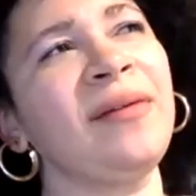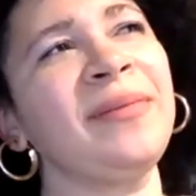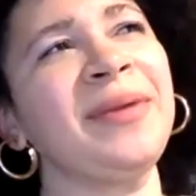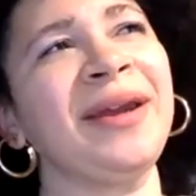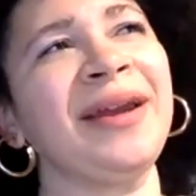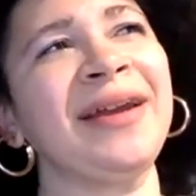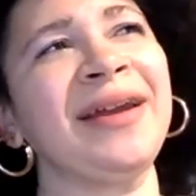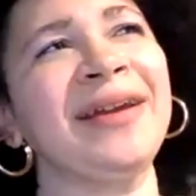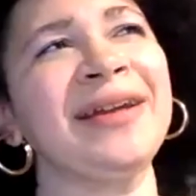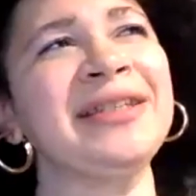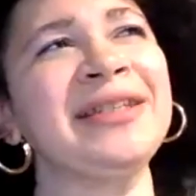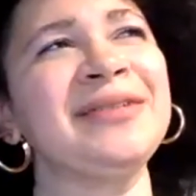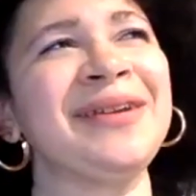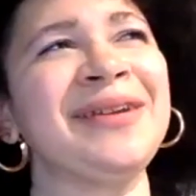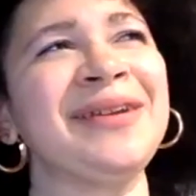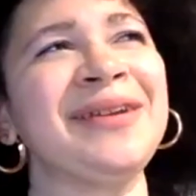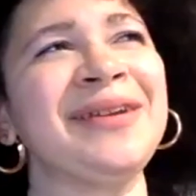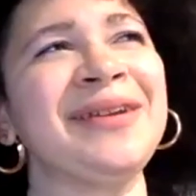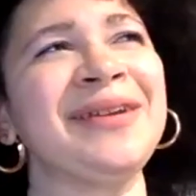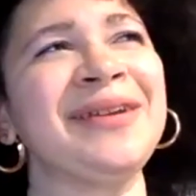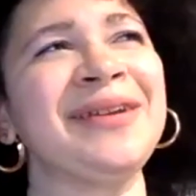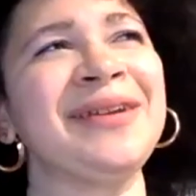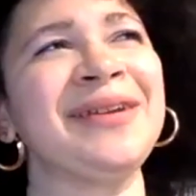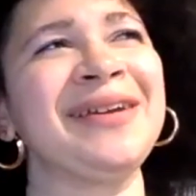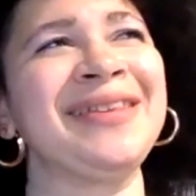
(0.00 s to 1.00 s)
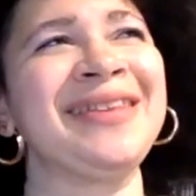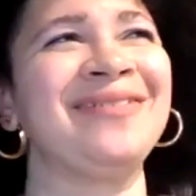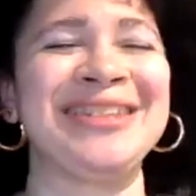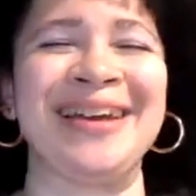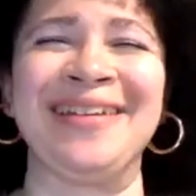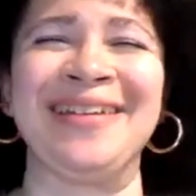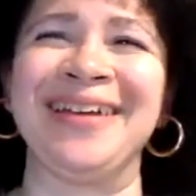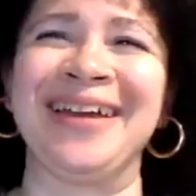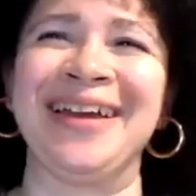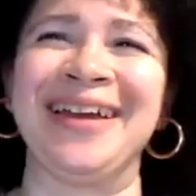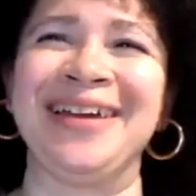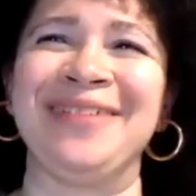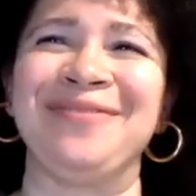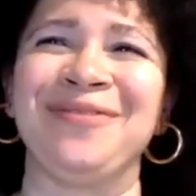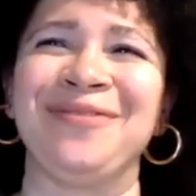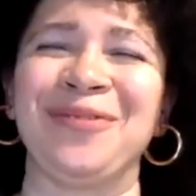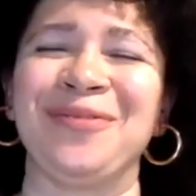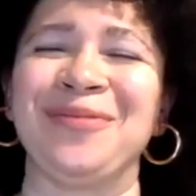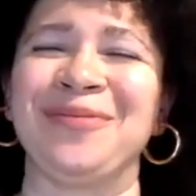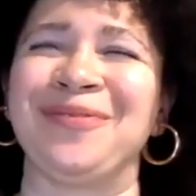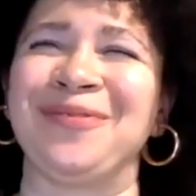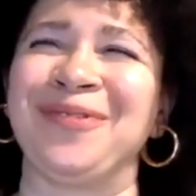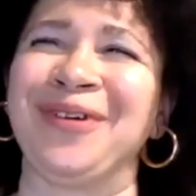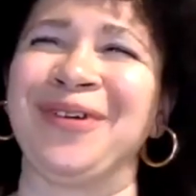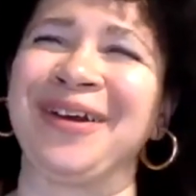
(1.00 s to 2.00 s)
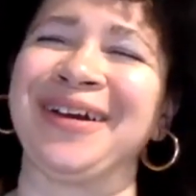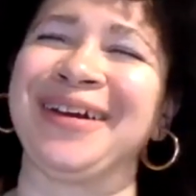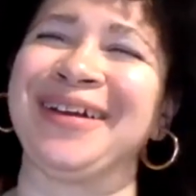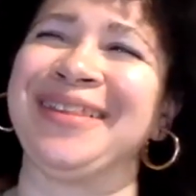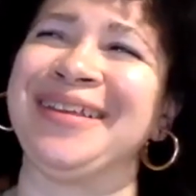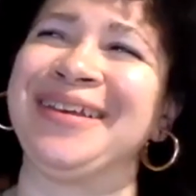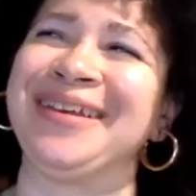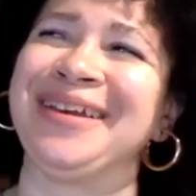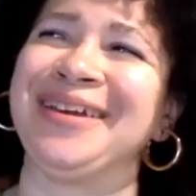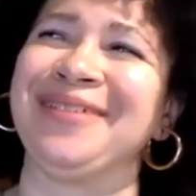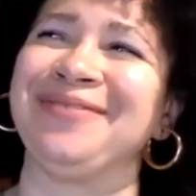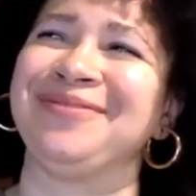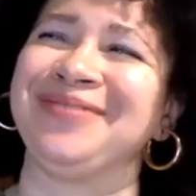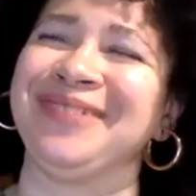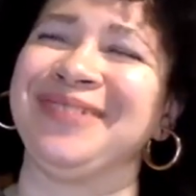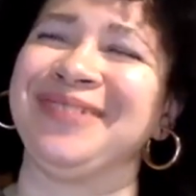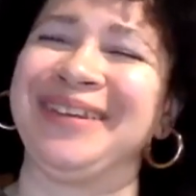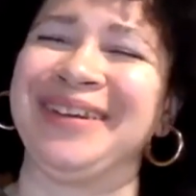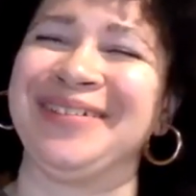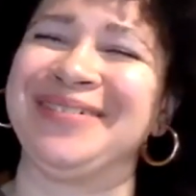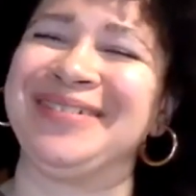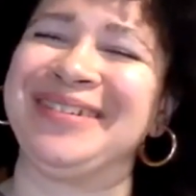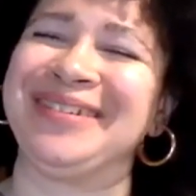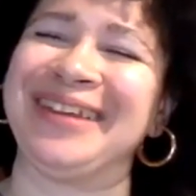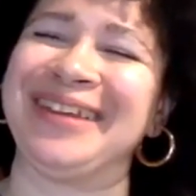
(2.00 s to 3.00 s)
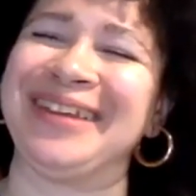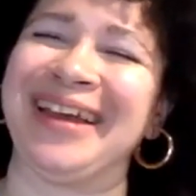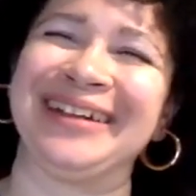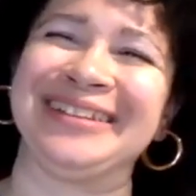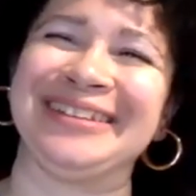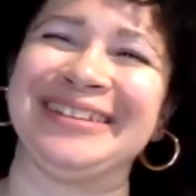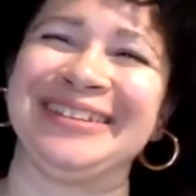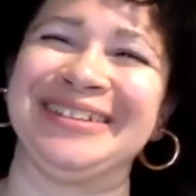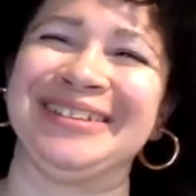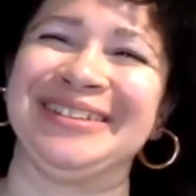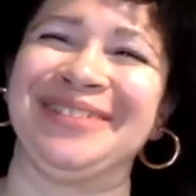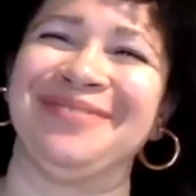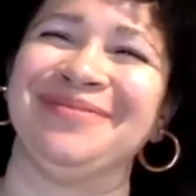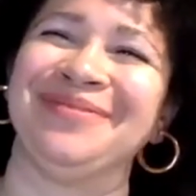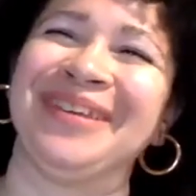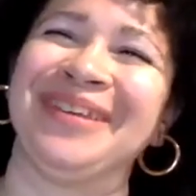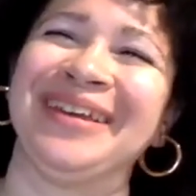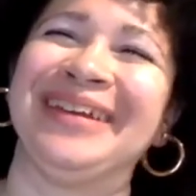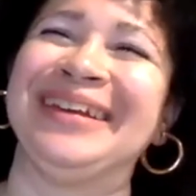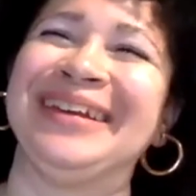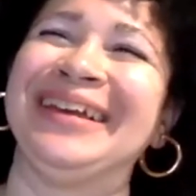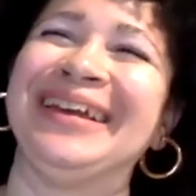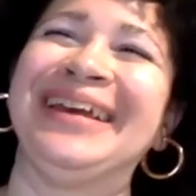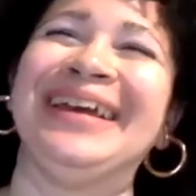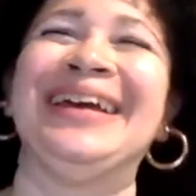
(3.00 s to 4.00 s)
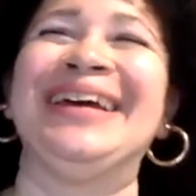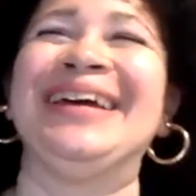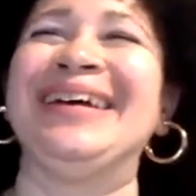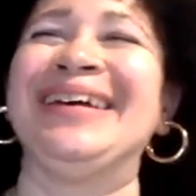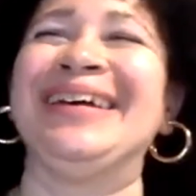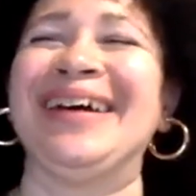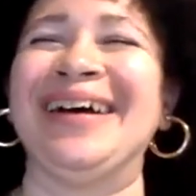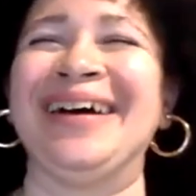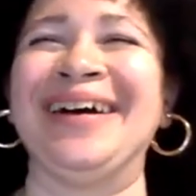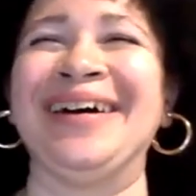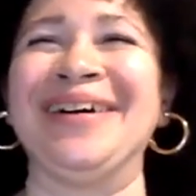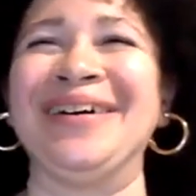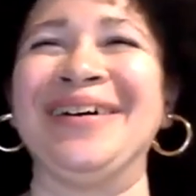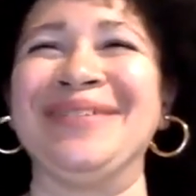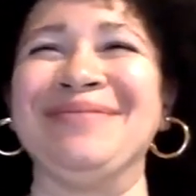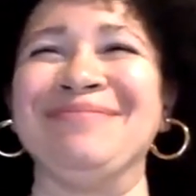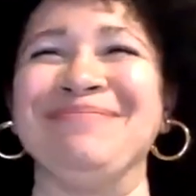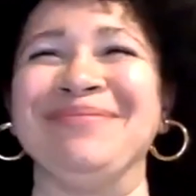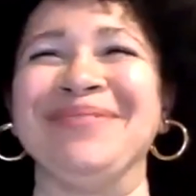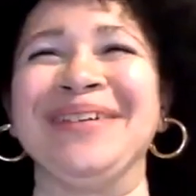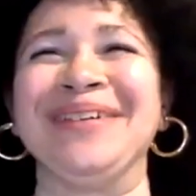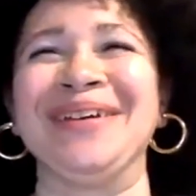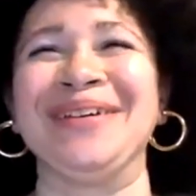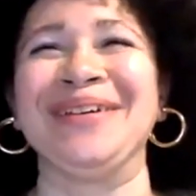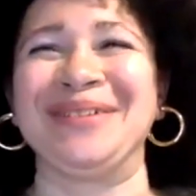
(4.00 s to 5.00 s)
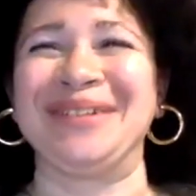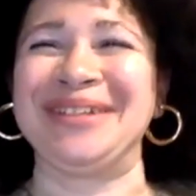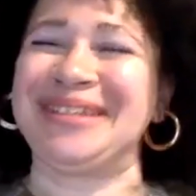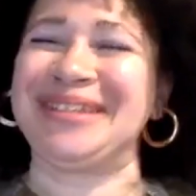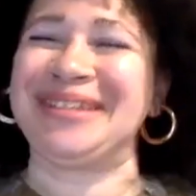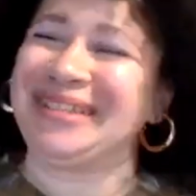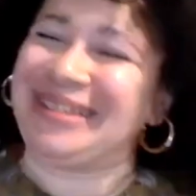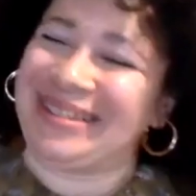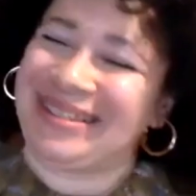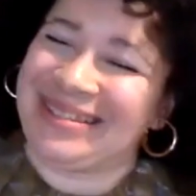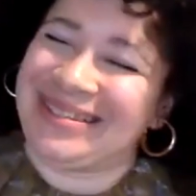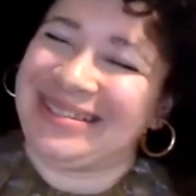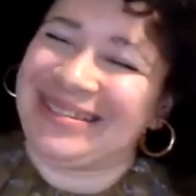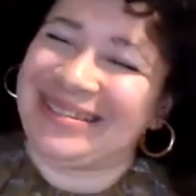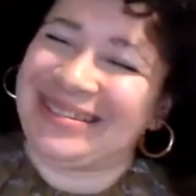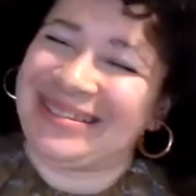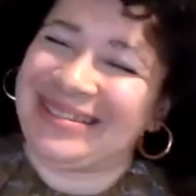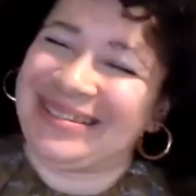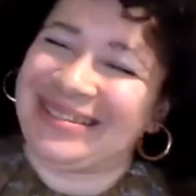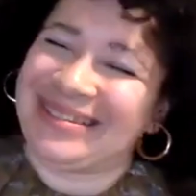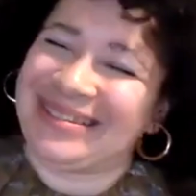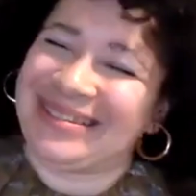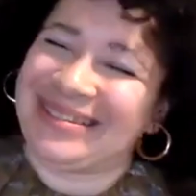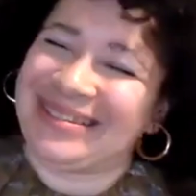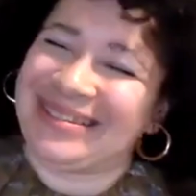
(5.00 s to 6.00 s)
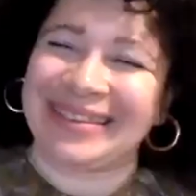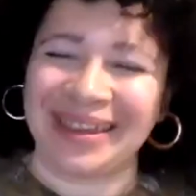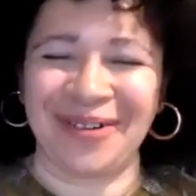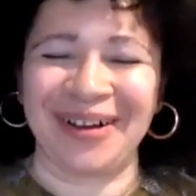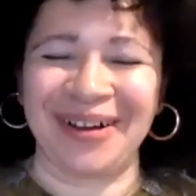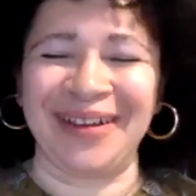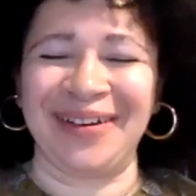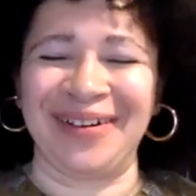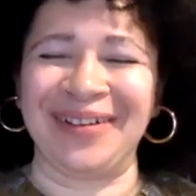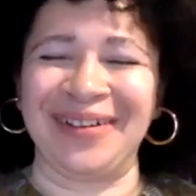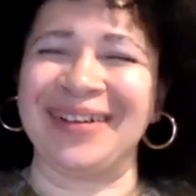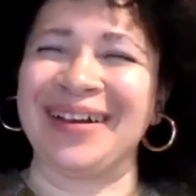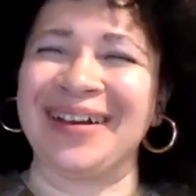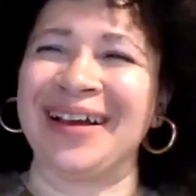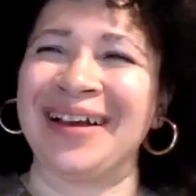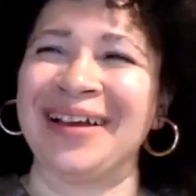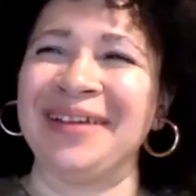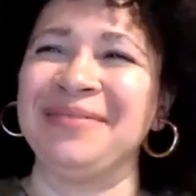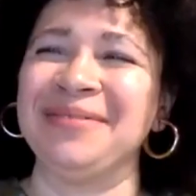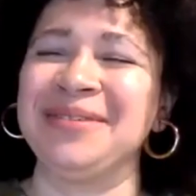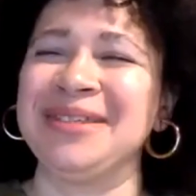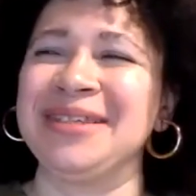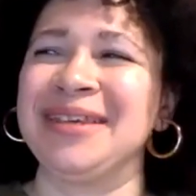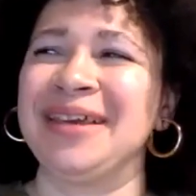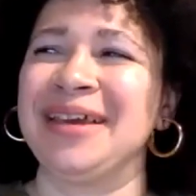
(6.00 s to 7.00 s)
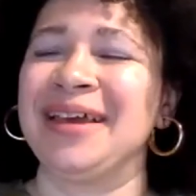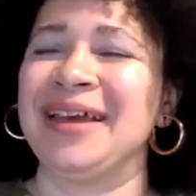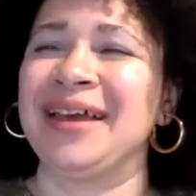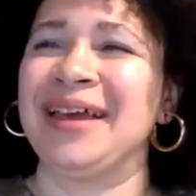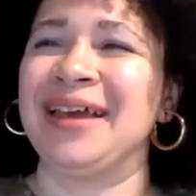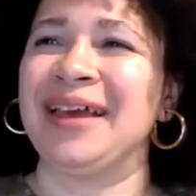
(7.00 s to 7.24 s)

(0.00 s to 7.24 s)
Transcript: I mean, I guess when I think of a style guide for work, I think of, you know, DAX or something, because I work in archives.